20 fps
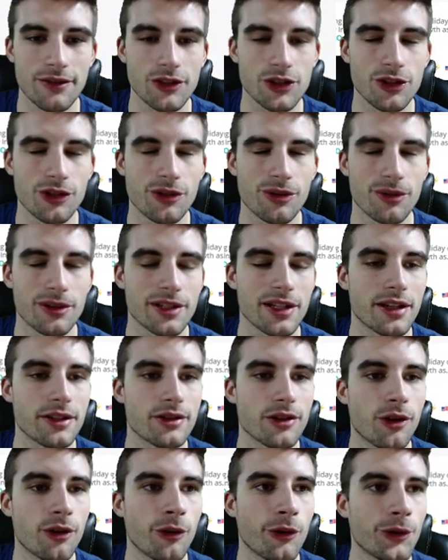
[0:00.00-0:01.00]
a 228
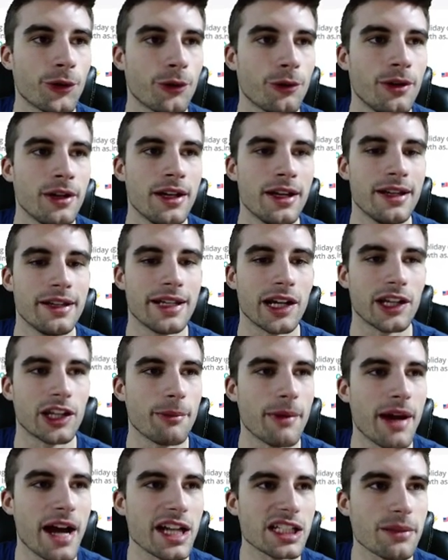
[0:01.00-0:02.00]
total. Now, the
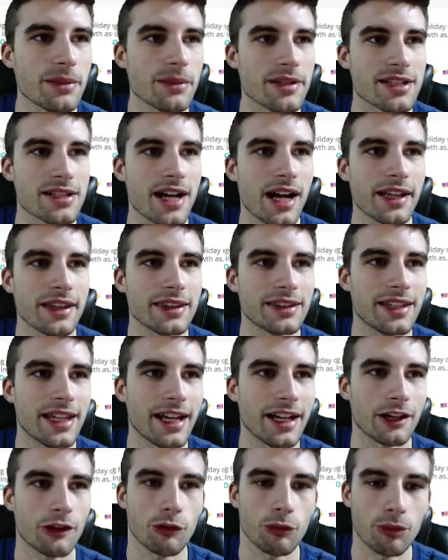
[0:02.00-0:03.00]
matchup is not
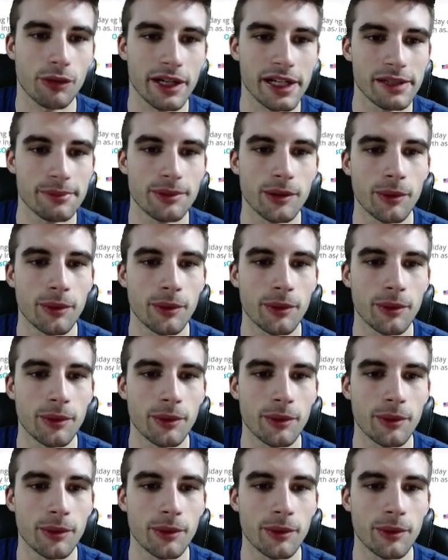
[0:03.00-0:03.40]
that great, but